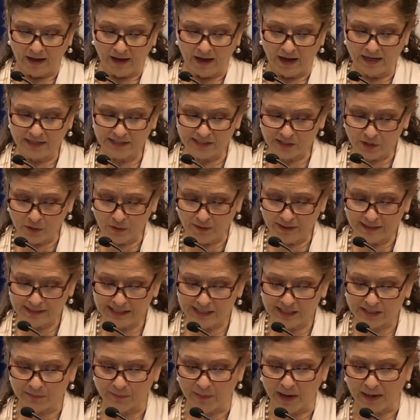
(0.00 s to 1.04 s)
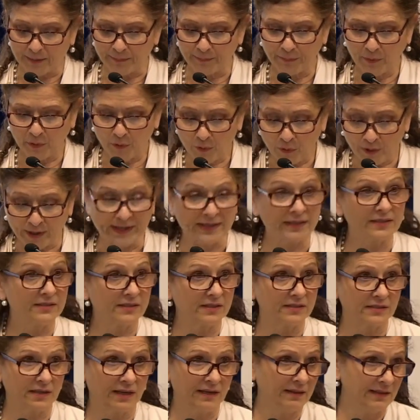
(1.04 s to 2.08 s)
And so this is my
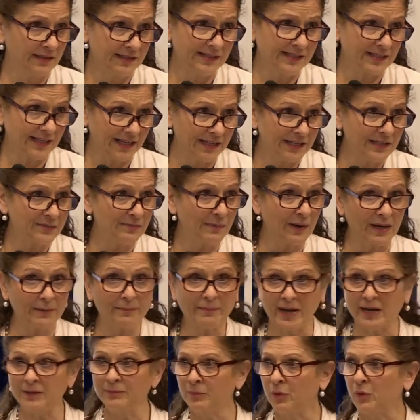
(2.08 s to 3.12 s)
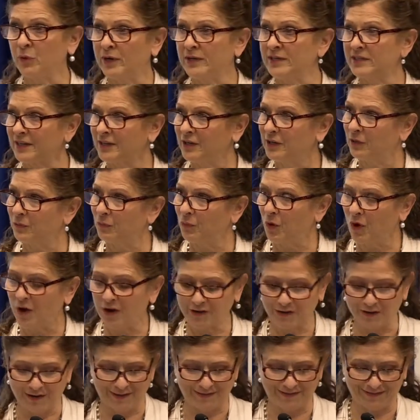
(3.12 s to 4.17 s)
point, and this is my main point, I could
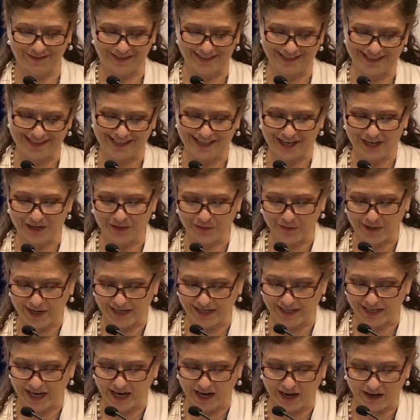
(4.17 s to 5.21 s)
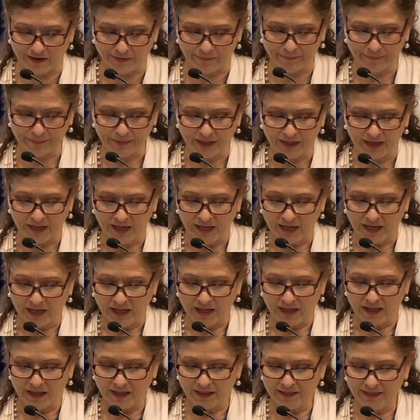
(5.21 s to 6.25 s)
walk off the stage right now,
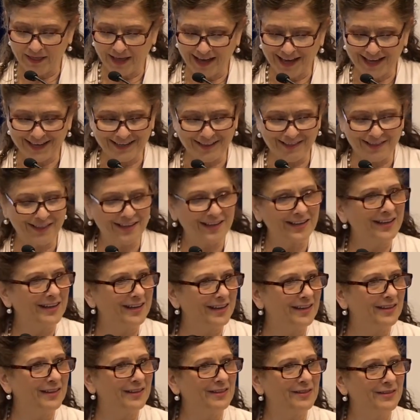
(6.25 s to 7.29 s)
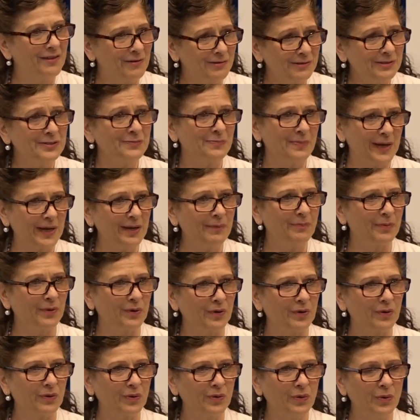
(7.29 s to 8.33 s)
that the, those
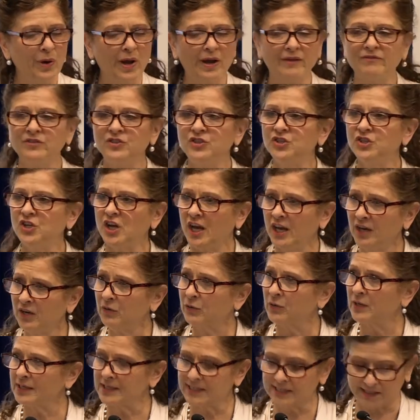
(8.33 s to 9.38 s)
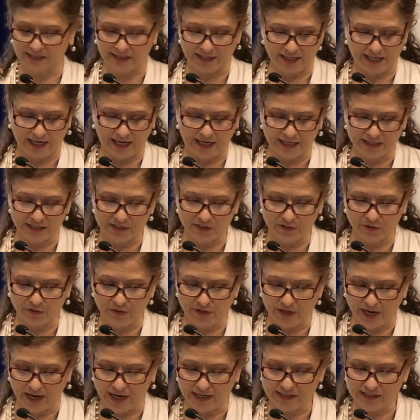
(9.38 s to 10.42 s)
people who have generously
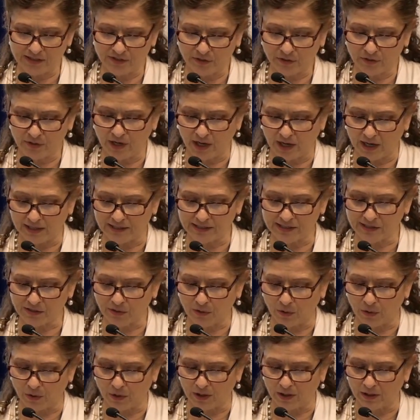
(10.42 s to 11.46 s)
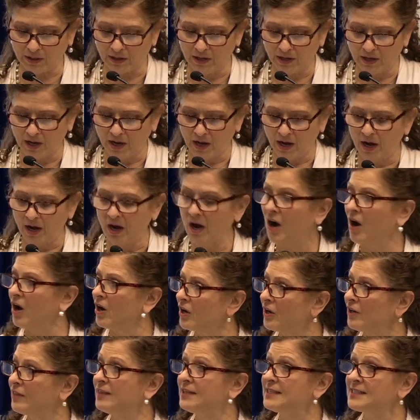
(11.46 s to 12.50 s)
answered yes to God's call
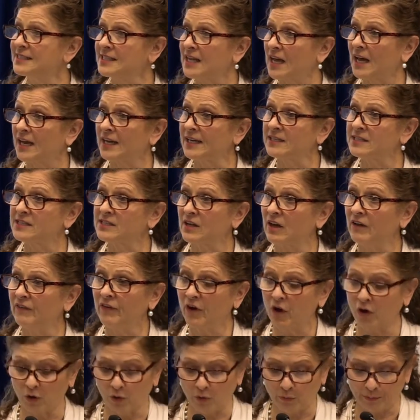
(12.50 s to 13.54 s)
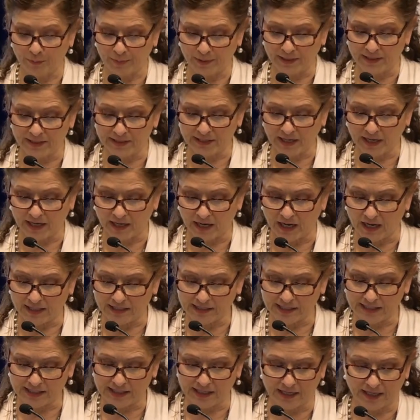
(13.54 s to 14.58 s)
are the signs of hope in
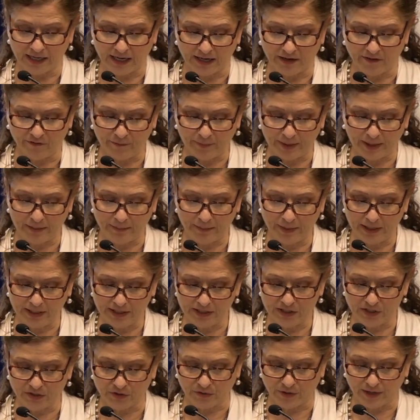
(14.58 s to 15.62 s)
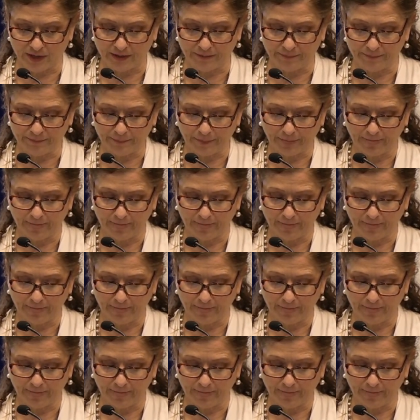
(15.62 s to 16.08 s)
diocesan NFP ministry.